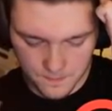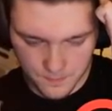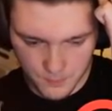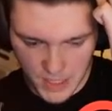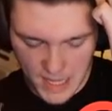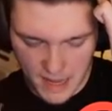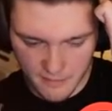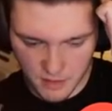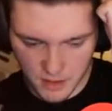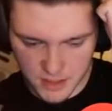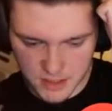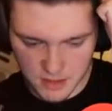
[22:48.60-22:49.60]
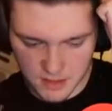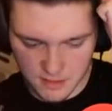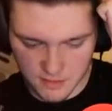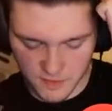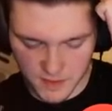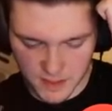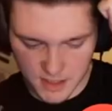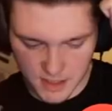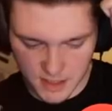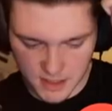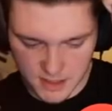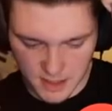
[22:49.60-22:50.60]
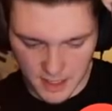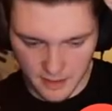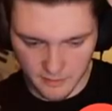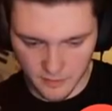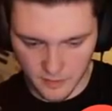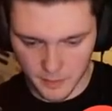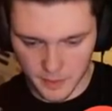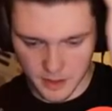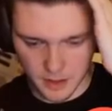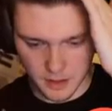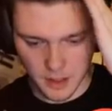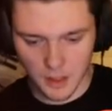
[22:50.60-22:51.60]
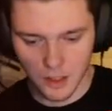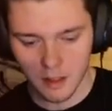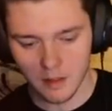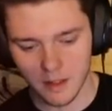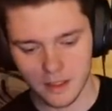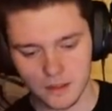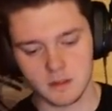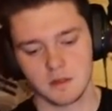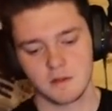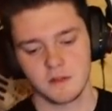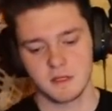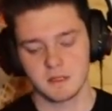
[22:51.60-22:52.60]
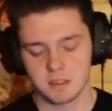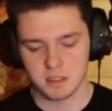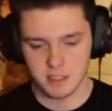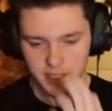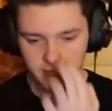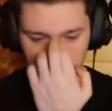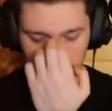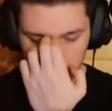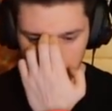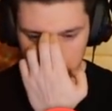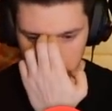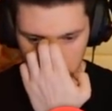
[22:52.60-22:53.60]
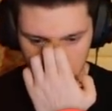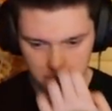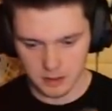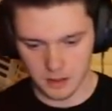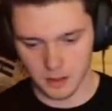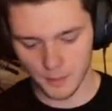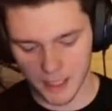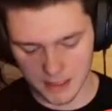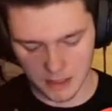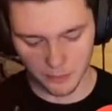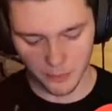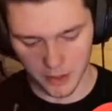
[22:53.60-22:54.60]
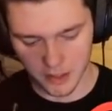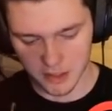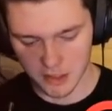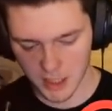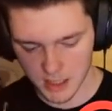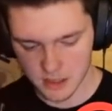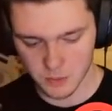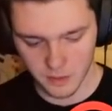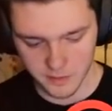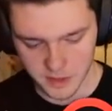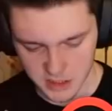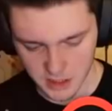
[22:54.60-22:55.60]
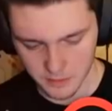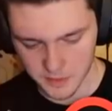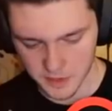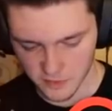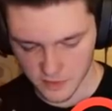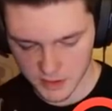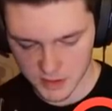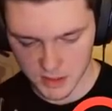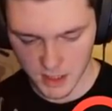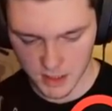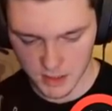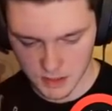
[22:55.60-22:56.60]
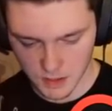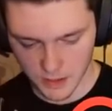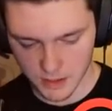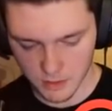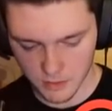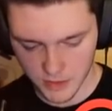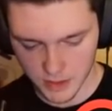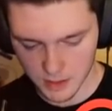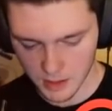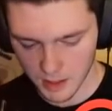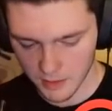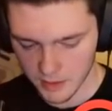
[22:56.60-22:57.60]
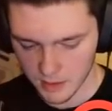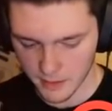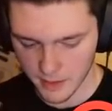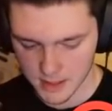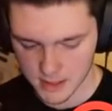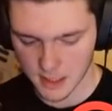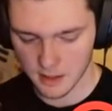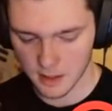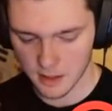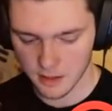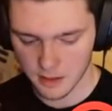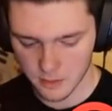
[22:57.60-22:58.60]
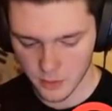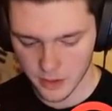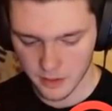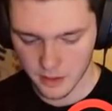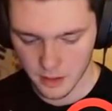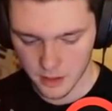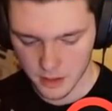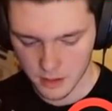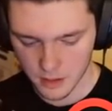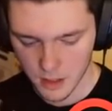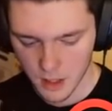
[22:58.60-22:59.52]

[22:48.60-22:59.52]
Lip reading: But I have Elixir to defend, and he doesn't have. I mean, the thing is like Logbait's not an amazing punish deck. It's more of a chip defense deck. So I think that's kind of like why the lightning.